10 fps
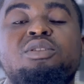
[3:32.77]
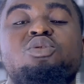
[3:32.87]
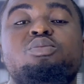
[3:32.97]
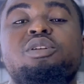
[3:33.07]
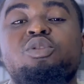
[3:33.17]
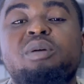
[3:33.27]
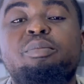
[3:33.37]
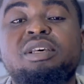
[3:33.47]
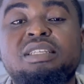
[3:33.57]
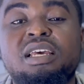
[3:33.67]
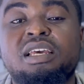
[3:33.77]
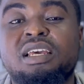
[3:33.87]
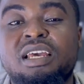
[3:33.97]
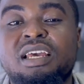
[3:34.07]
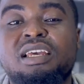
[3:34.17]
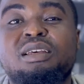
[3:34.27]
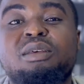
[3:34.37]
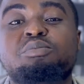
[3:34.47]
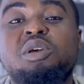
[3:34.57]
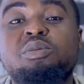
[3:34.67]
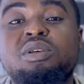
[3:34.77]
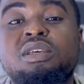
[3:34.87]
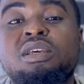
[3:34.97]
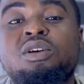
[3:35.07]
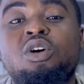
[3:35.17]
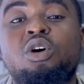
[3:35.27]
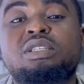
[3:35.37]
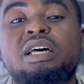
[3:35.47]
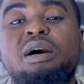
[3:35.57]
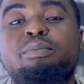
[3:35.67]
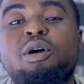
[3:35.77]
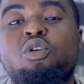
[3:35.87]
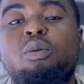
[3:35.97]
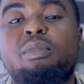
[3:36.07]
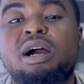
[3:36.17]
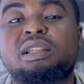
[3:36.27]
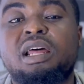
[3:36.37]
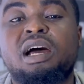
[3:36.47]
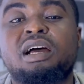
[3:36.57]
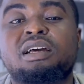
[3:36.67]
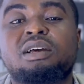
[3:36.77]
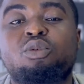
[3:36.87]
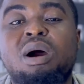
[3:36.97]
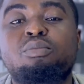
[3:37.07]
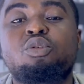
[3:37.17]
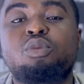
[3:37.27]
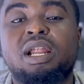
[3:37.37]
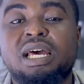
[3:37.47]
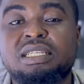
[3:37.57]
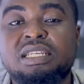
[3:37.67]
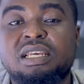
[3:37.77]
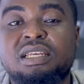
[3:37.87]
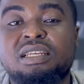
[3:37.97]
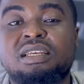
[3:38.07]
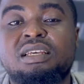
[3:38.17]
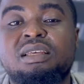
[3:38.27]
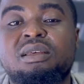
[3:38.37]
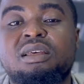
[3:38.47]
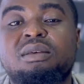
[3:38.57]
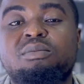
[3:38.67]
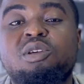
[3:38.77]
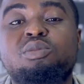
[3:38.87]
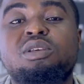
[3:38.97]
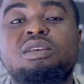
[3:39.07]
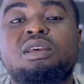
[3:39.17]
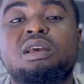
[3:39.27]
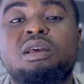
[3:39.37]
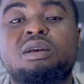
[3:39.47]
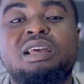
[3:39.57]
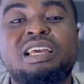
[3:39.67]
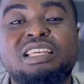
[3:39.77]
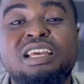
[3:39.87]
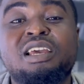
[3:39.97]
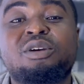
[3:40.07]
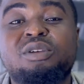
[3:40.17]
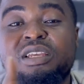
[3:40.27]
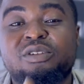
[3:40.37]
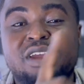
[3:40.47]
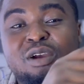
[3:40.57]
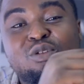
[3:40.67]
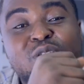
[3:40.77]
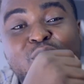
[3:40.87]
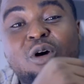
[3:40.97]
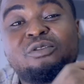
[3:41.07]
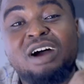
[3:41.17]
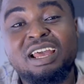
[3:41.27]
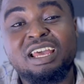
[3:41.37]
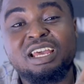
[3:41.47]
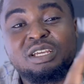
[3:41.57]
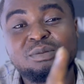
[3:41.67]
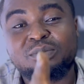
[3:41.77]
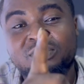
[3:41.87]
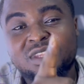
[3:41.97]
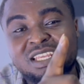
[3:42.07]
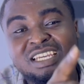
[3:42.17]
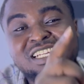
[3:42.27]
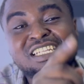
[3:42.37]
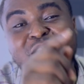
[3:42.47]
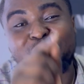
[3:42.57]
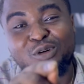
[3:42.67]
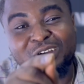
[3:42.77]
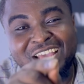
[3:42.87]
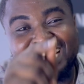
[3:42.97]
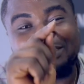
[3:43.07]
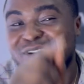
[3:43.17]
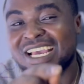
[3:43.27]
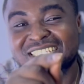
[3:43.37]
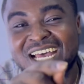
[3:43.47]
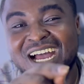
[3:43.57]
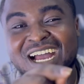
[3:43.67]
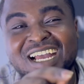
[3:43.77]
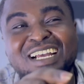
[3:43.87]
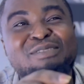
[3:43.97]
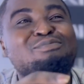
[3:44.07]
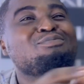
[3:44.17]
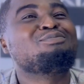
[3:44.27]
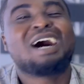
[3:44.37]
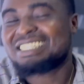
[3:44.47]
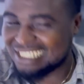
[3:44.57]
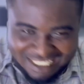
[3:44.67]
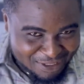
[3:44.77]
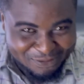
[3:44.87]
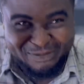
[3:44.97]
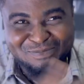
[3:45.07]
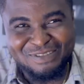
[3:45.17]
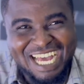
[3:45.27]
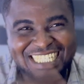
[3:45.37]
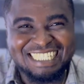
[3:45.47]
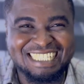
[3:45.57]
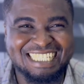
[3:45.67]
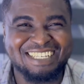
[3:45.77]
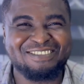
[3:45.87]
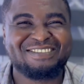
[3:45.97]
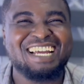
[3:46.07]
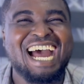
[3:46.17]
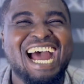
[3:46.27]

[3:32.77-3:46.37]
to me no mepe say eh maybe or some be call back na one boom and I say maybe eh share when you offer eh Kennedy Agyapong eh advice are massive massive